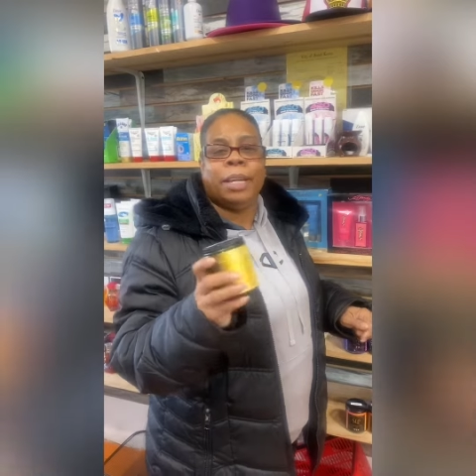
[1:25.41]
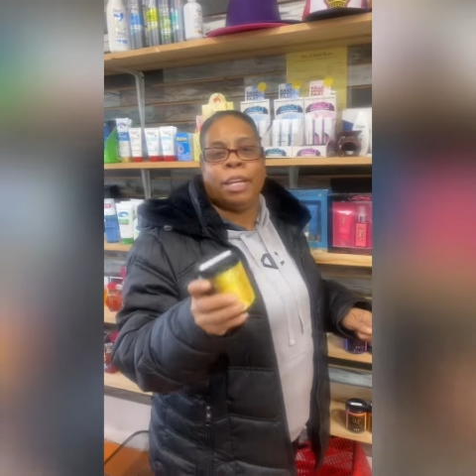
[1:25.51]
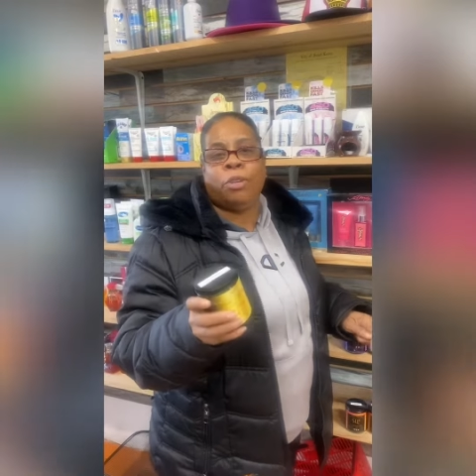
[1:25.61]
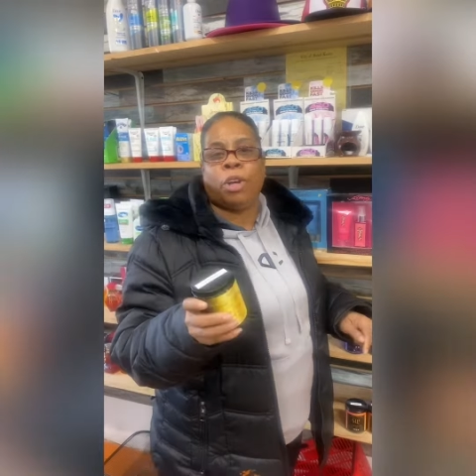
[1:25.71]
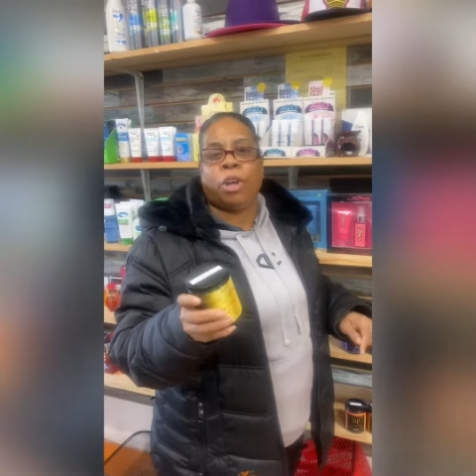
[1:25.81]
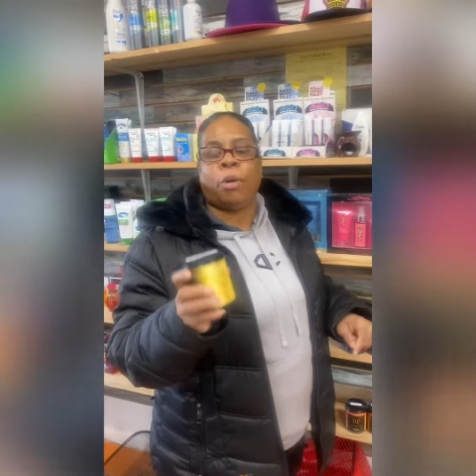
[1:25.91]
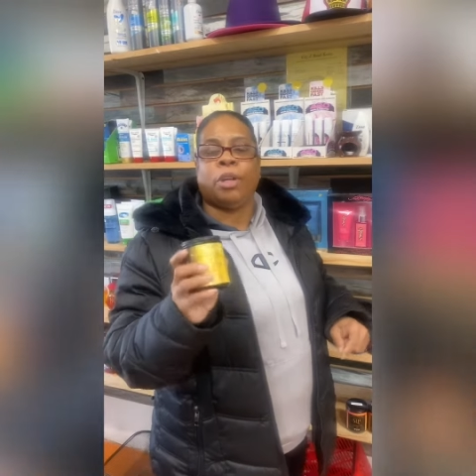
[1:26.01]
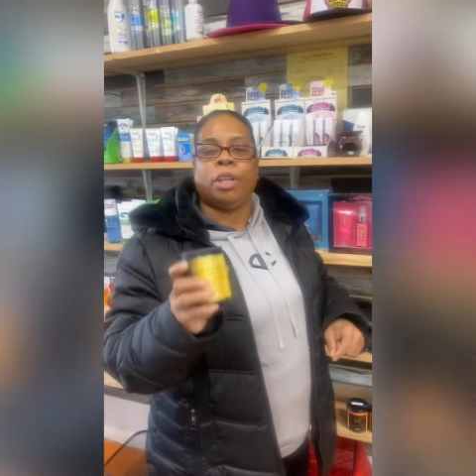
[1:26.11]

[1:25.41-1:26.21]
and then you can go to